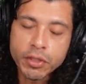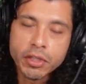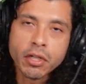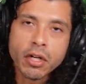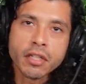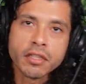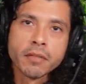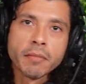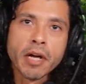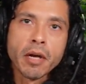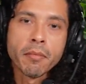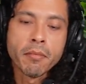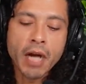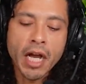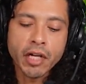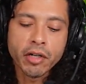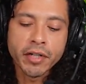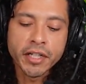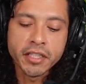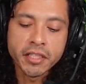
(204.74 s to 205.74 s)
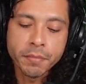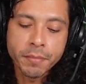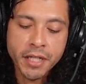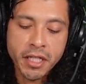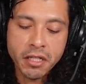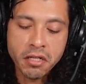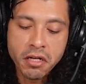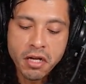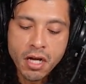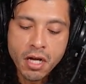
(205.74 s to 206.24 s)
if we talked about
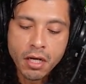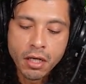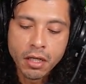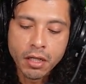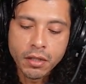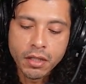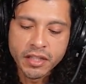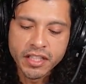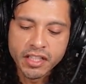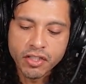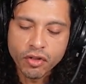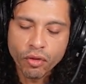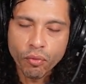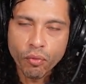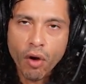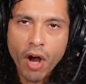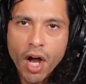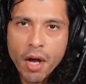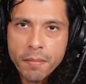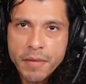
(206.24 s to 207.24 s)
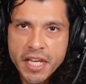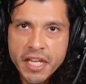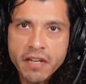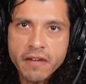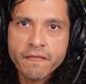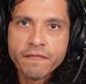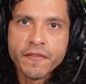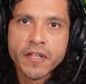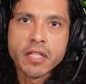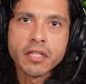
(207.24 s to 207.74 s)
migraines being this
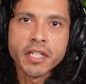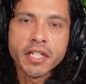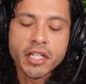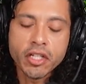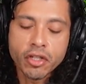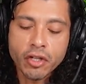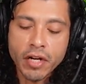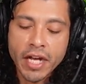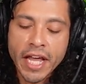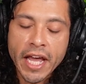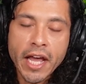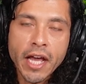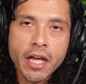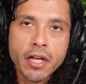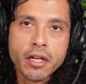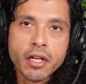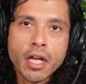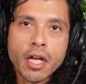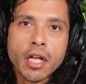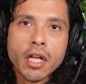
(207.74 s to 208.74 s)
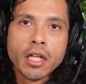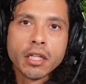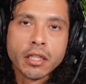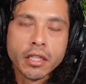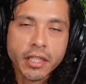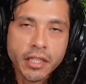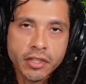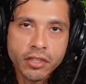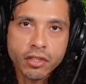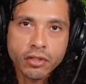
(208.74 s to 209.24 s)
throbbing feeling in your head,
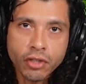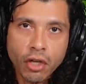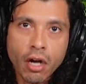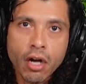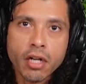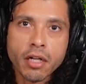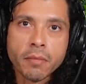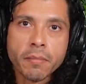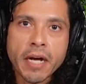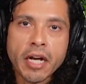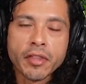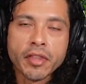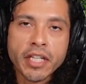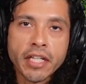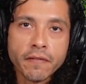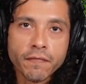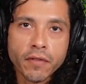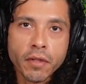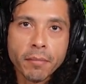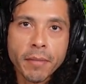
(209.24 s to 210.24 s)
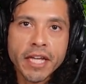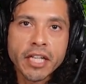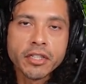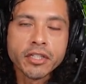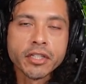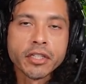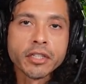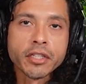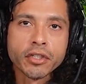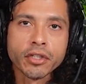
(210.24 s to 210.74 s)
let's talk about the
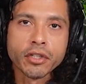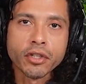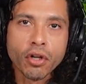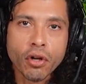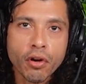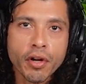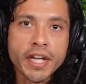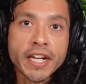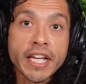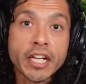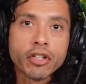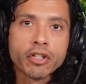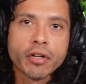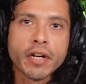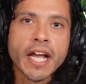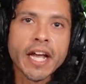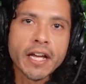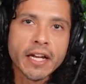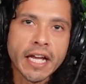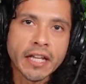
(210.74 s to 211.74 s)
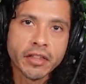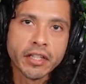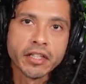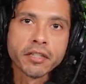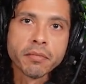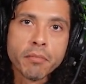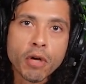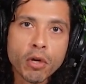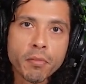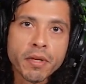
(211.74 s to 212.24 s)
inflammation that's occurring in your head
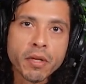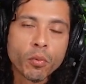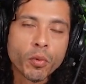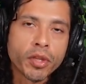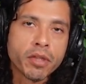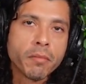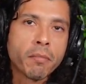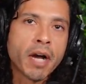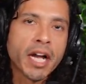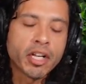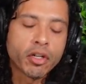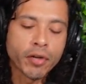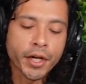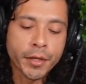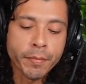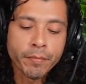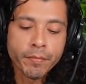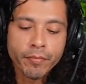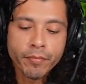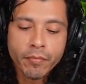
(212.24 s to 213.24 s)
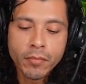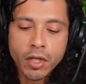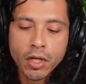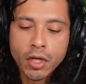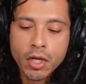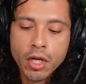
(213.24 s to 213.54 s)
at this moment with a migraine.